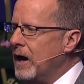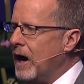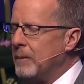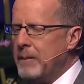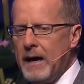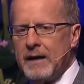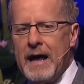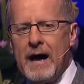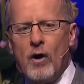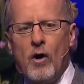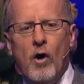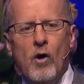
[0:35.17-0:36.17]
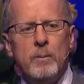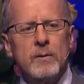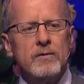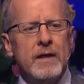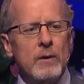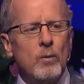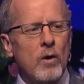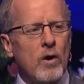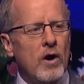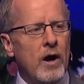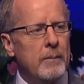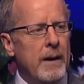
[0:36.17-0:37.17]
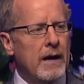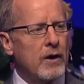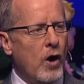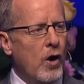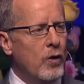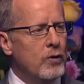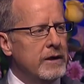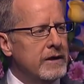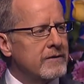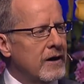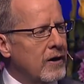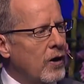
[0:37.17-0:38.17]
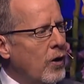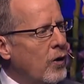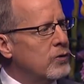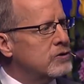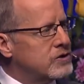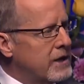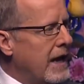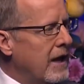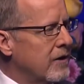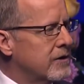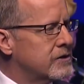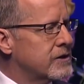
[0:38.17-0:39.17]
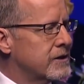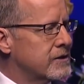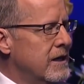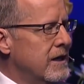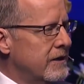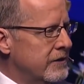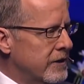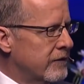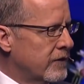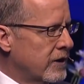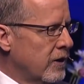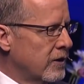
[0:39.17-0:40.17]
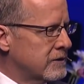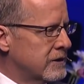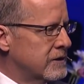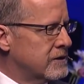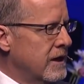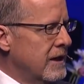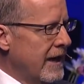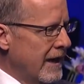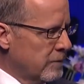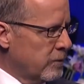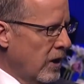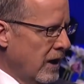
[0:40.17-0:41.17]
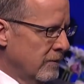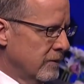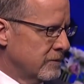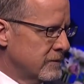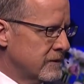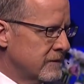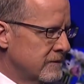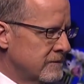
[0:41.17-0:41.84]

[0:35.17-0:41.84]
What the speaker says: about how open they were about owning their own challenges, difficulties, and problems.